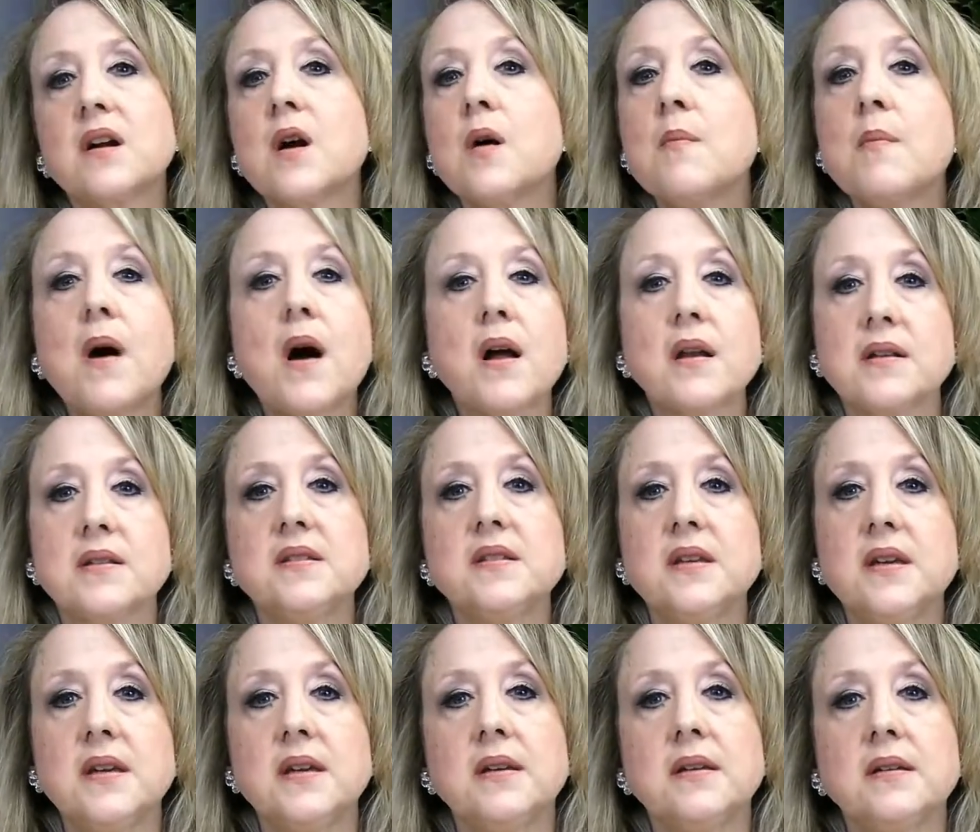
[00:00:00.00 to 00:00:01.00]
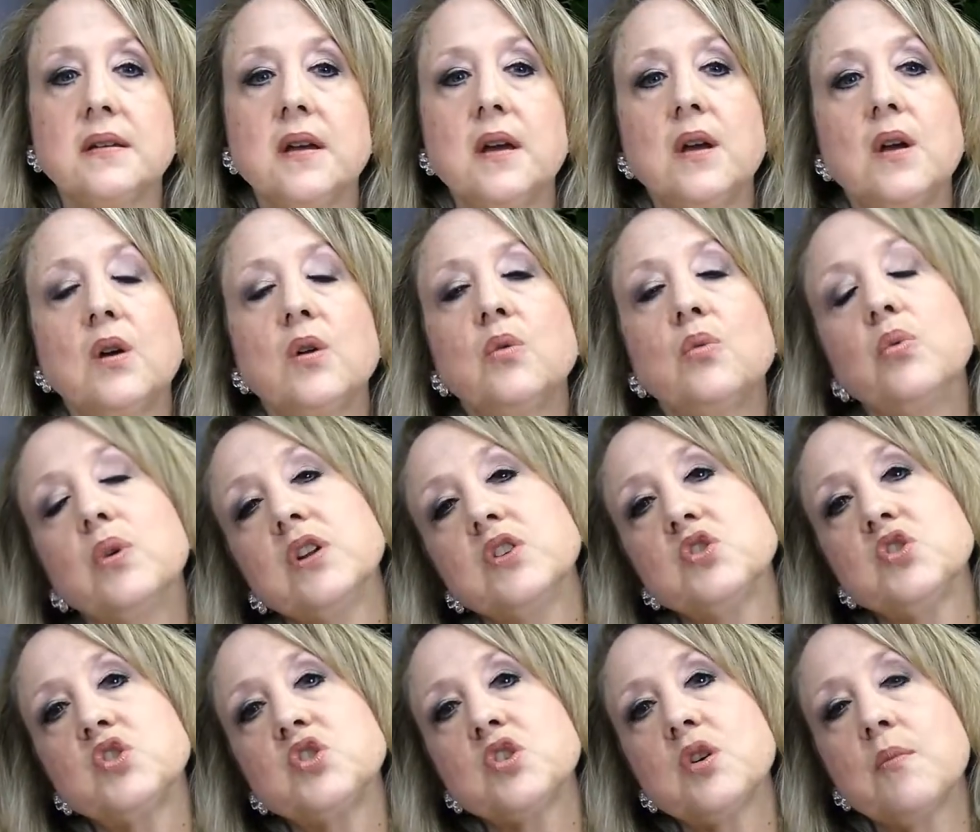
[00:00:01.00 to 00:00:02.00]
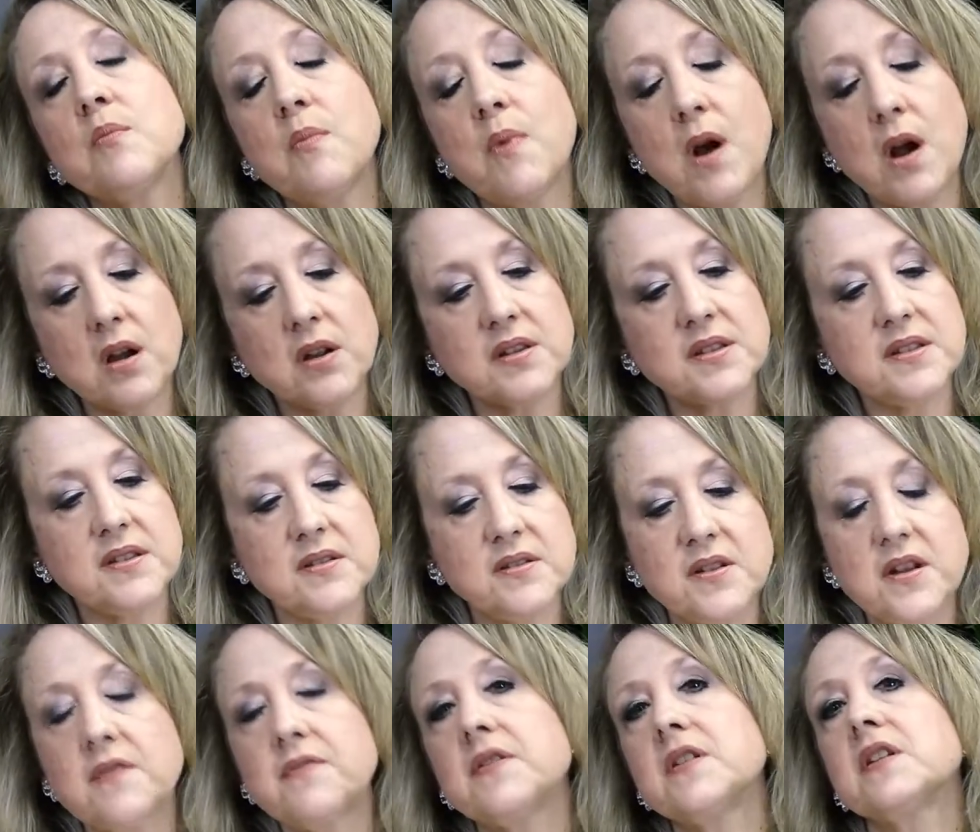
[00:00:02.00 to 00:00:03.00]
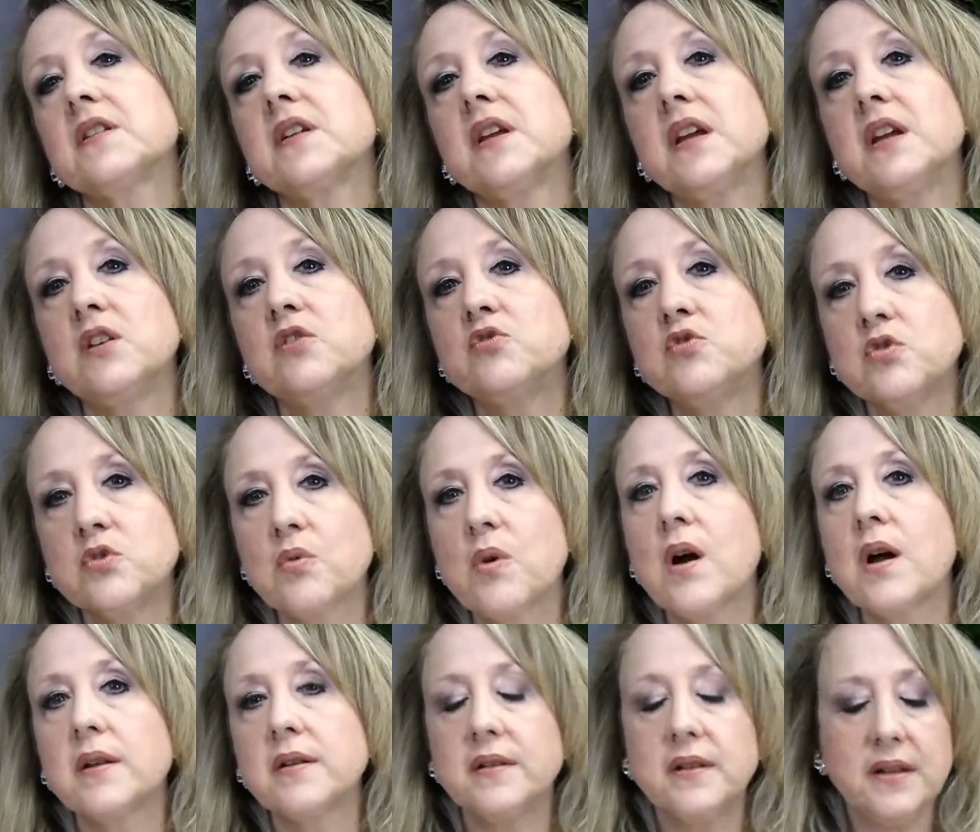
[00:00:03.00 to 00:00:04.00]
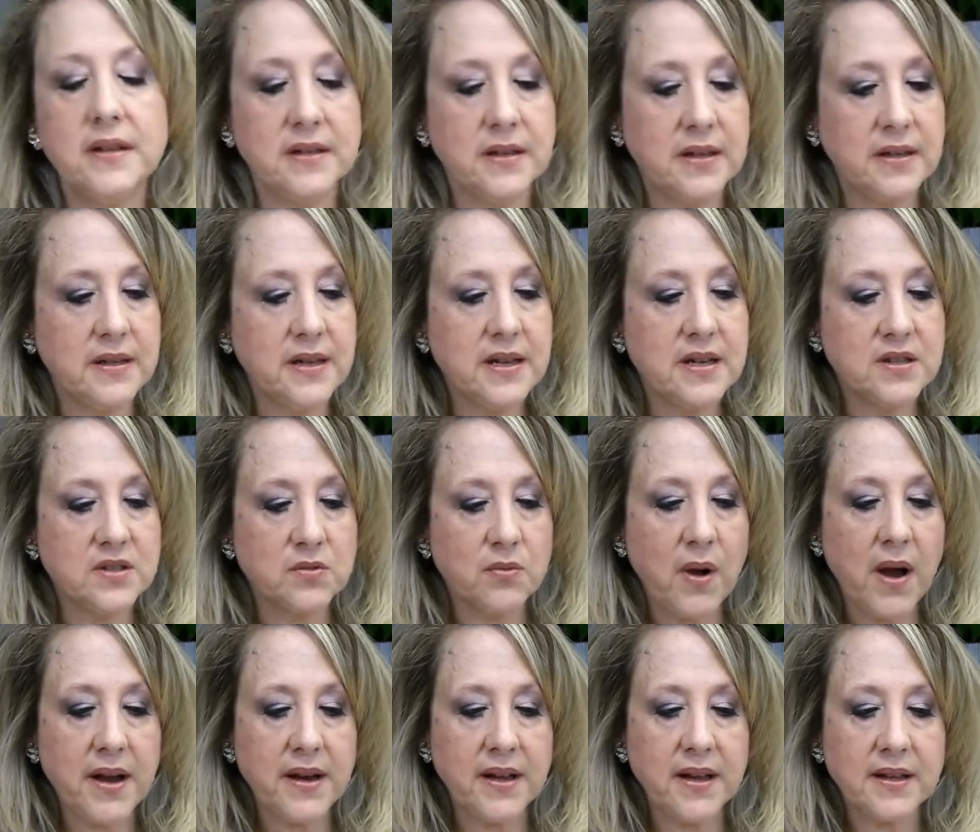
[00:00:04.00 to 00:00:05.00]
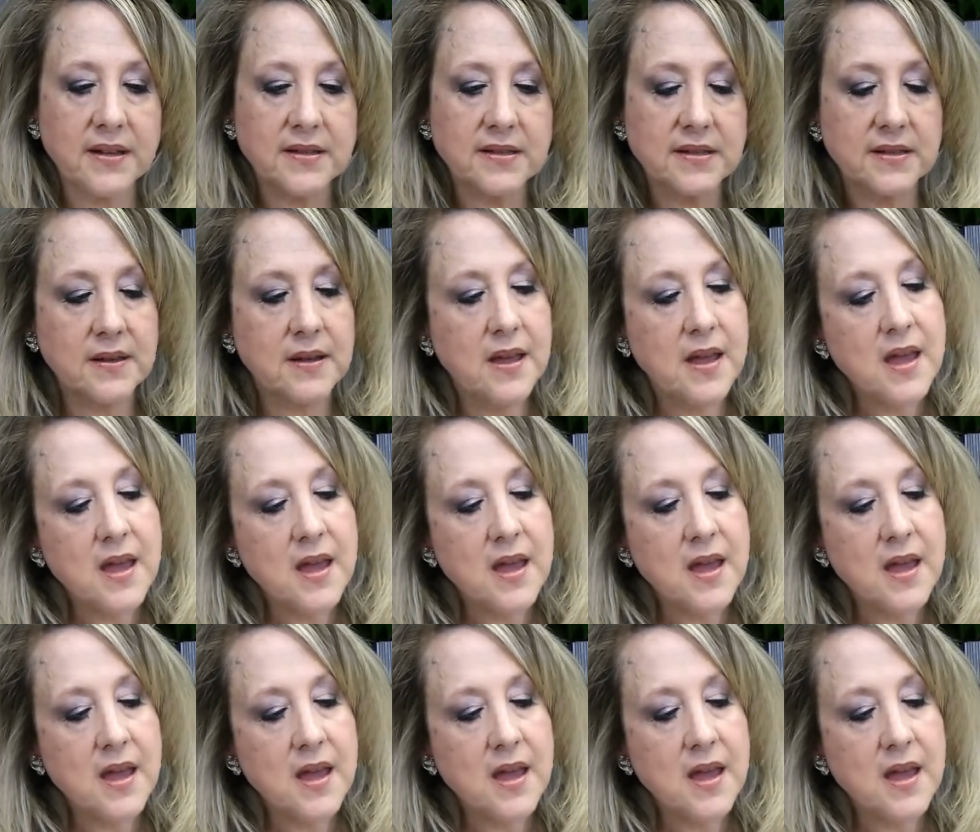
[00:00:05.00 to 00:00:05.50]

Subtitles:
a commodity, which Marx definitely drew on in his writings.